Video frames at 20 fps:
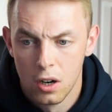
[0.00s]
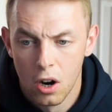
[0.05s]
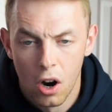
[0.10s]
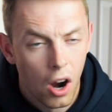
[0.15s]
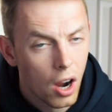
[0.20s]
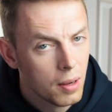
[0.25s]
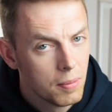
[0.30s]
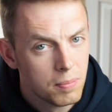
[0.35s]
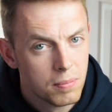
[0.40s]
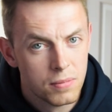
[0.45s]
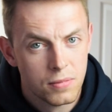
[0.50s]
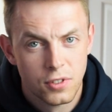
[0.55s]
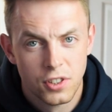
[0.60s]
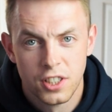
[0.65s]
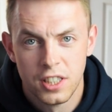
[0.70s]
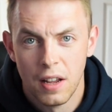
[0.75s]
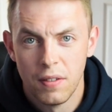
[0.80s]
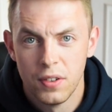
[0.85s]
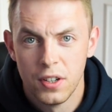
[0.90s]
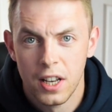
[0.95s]
Alright,
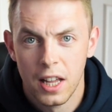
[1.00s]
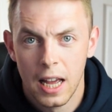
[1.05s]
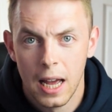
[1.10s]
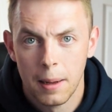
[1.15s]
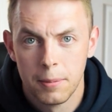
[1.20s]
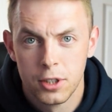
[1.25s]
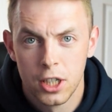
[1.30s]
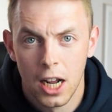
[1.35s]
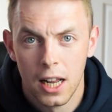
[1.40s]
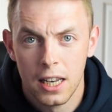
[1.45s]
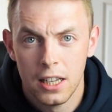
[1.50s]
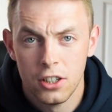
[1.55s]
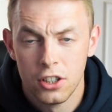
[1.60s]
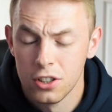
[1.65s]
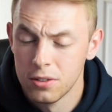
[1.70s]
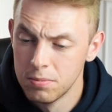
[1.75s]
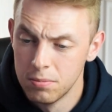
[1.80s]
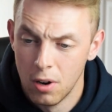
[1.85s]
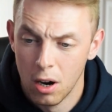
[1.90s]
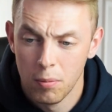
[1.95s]
7-day ab
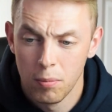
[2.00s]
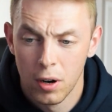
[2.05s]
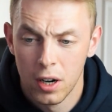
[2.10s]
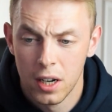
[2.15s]
challenge, I'm